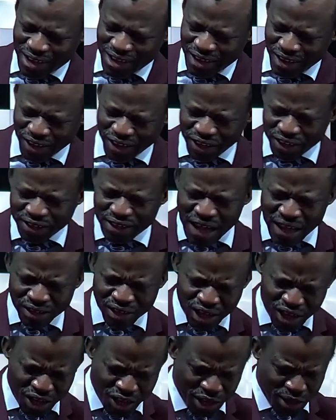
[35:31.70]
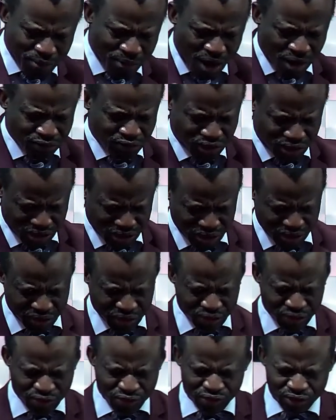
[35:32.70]
In the name of
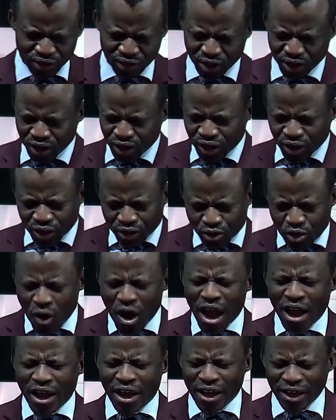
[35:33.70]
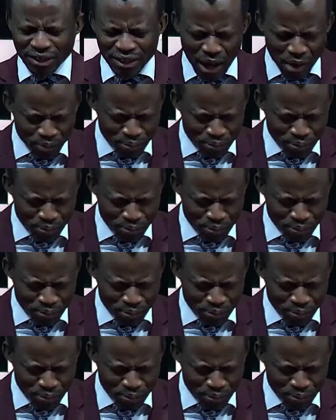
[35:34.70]
Jesus. Go ahead and